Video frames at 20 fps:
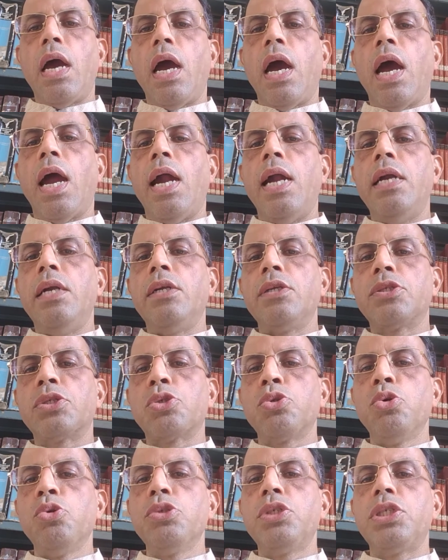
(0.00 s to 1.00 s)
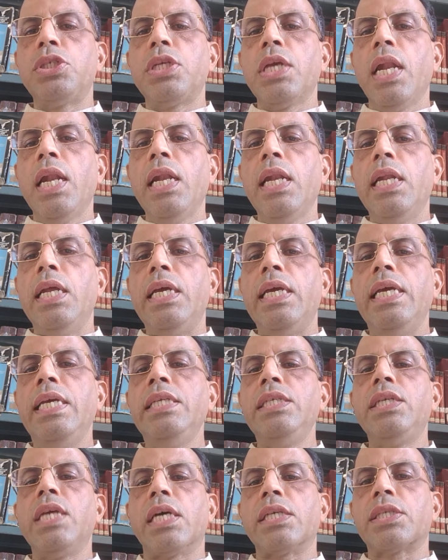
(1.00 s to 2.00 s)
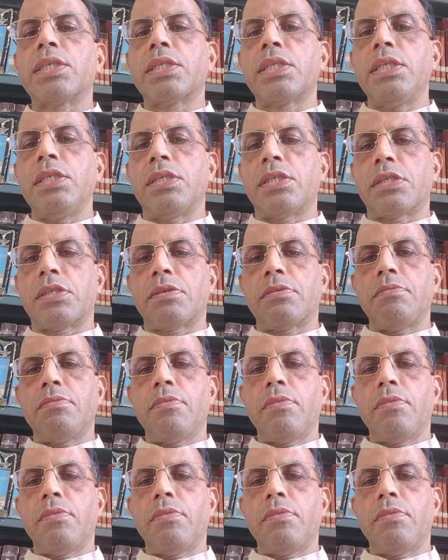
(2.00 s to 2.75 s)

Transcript: and social injustice.